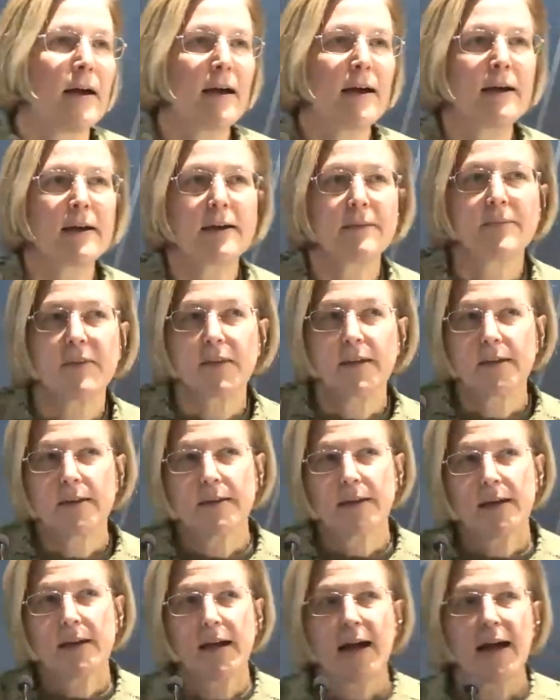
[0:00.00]
Uh,
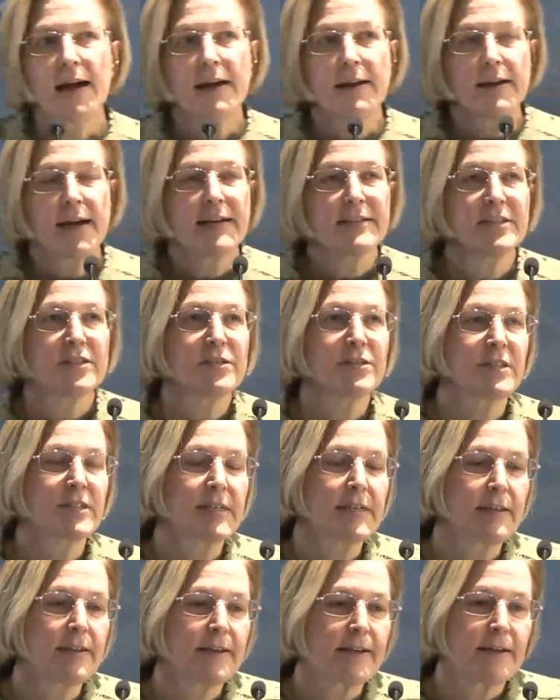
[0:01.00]
I, I do
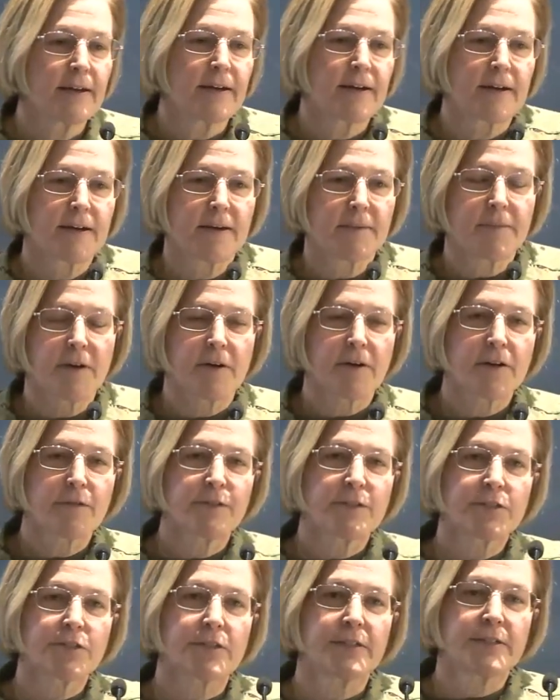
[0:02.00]
see that um,
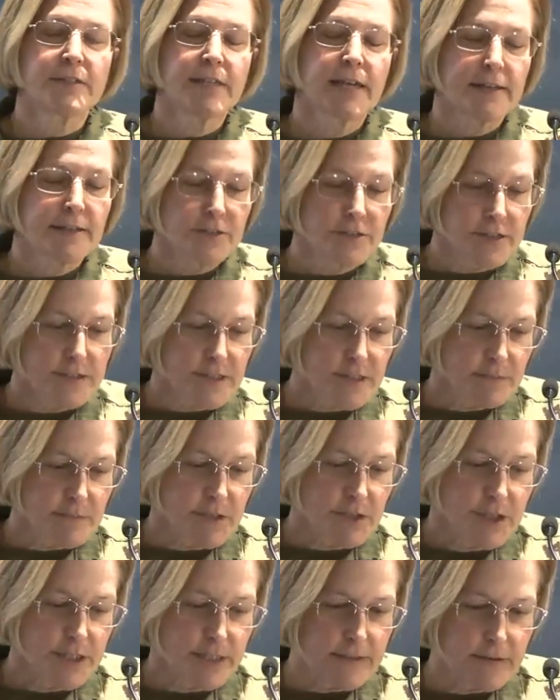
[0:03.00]
artificial intelligence and
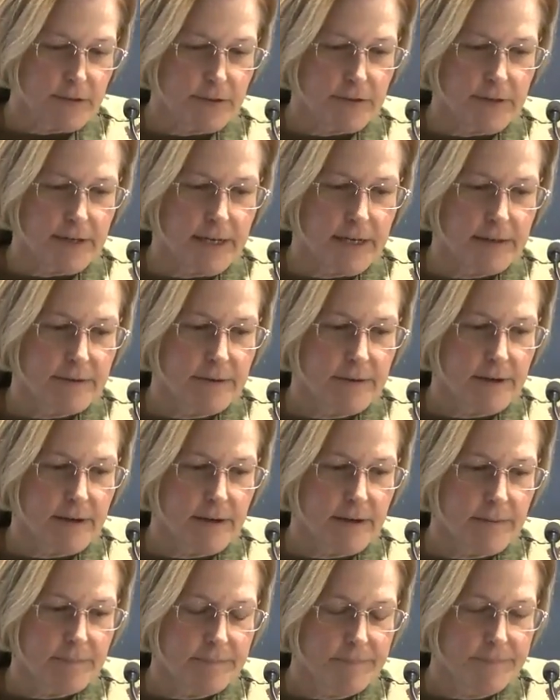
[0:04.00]
machine learning,
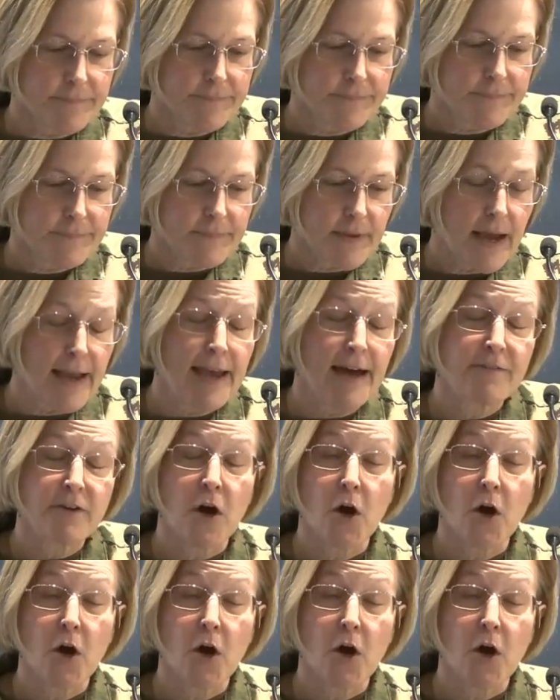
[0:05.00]
um, I have